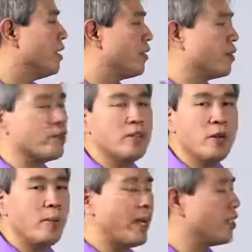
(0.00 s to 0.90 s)
There's no
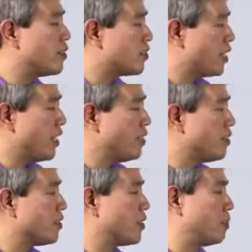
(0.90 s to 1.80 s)
way to change
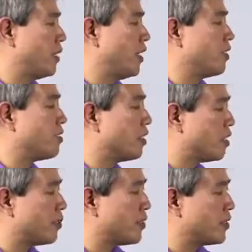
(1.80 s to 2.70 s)
this display so that
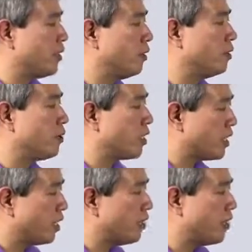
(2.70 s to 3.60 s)
the result or the
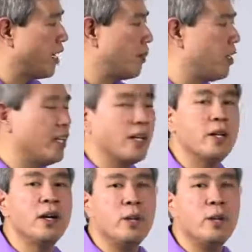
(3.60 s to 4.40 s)
color gamut here